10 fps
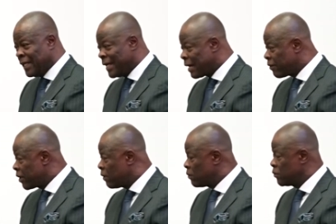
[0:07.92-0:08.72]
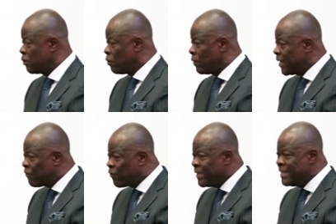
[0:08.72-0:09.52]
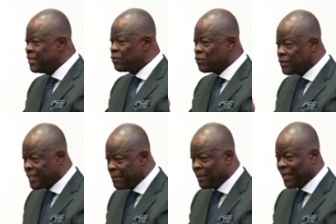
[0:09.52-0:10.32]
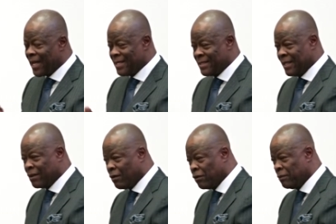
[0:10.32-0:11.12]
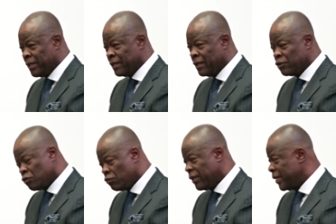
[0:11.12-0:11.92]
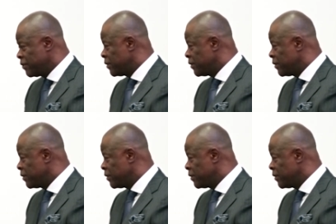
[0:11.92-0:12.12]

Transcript: in agriculture, if we need to stabilize the economy, two things